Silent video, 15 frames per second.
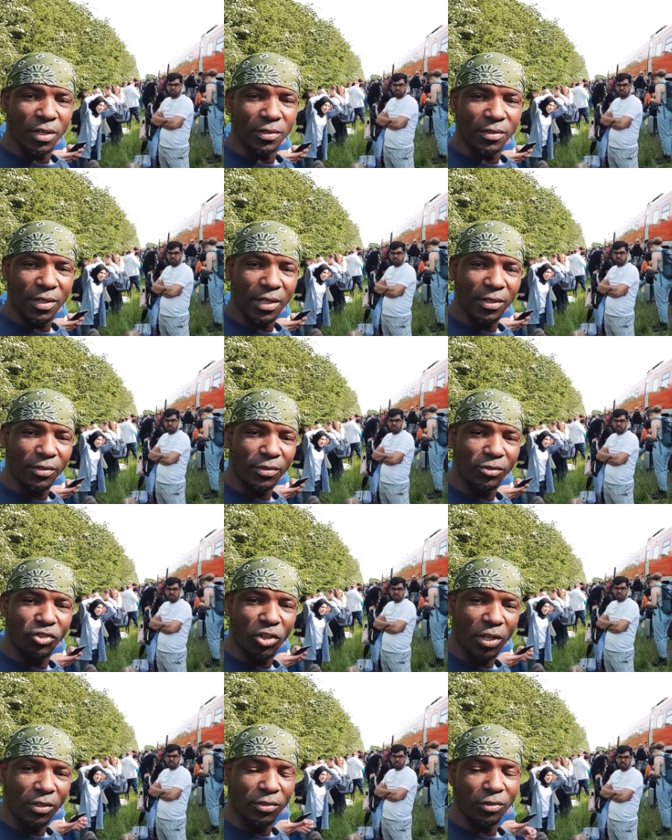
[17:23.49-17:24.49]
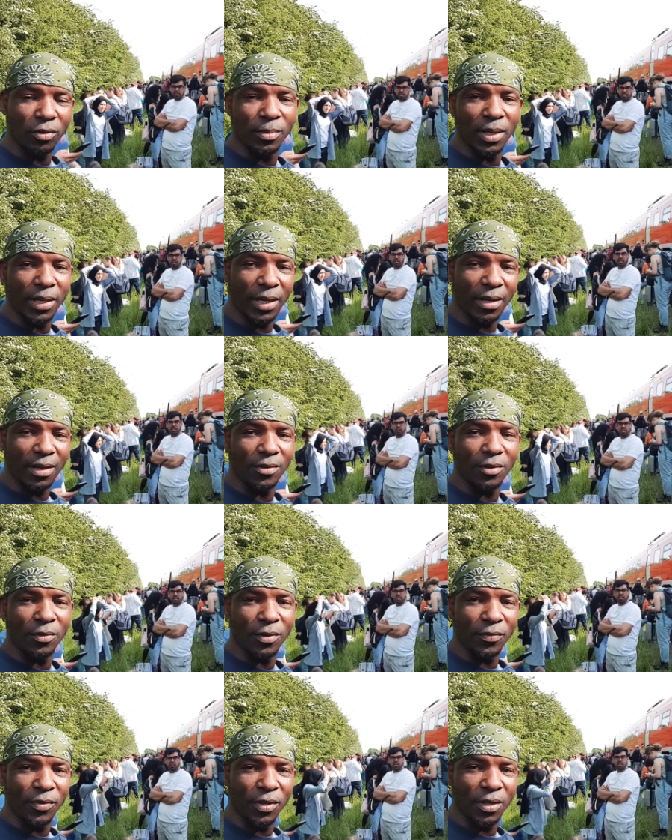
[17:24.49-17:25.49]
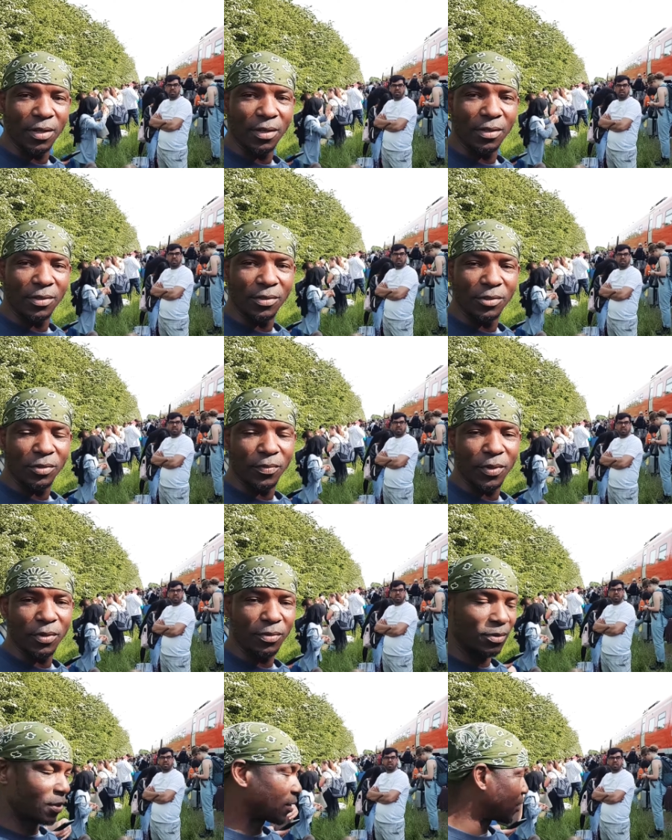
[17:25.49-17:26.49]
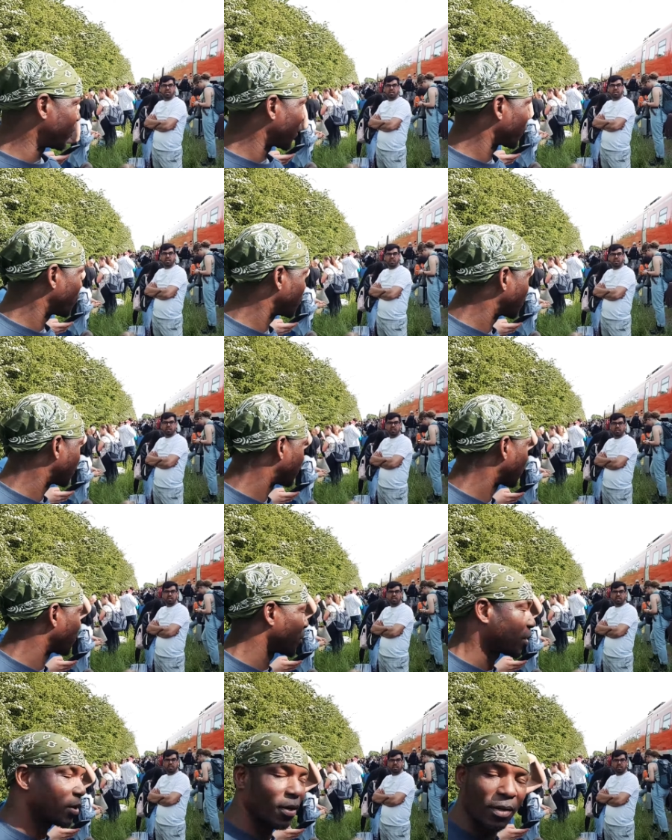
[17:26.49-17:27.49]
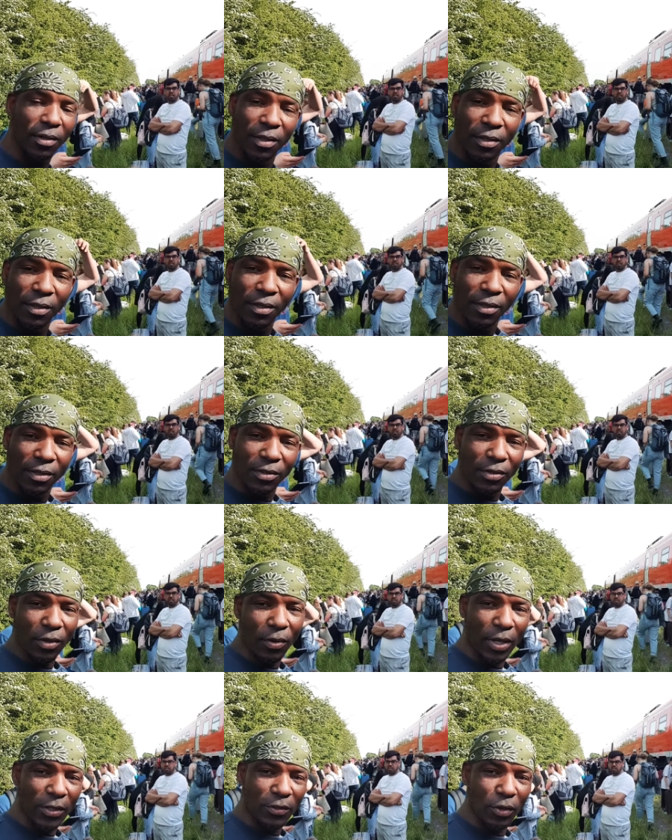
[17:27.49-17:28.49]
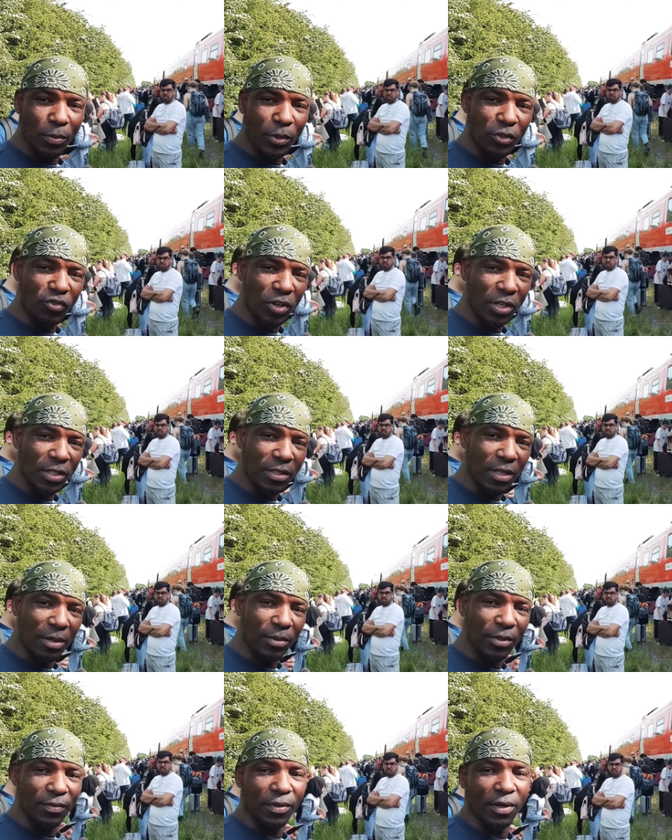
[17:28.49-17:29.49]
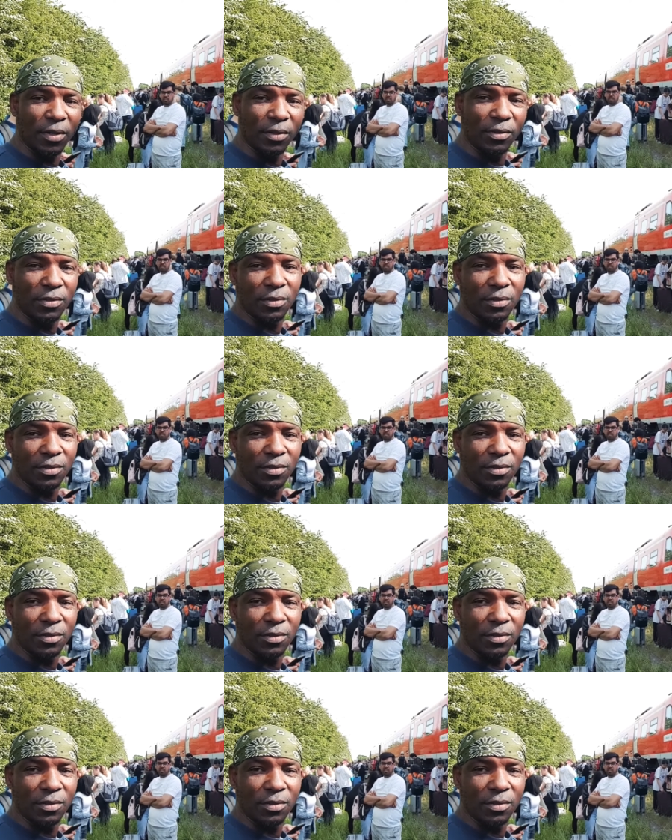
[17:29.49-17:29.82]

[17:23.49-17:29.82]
They're sending train to come and get us out of here and to evacuate from here. So let's hope the train is coming very.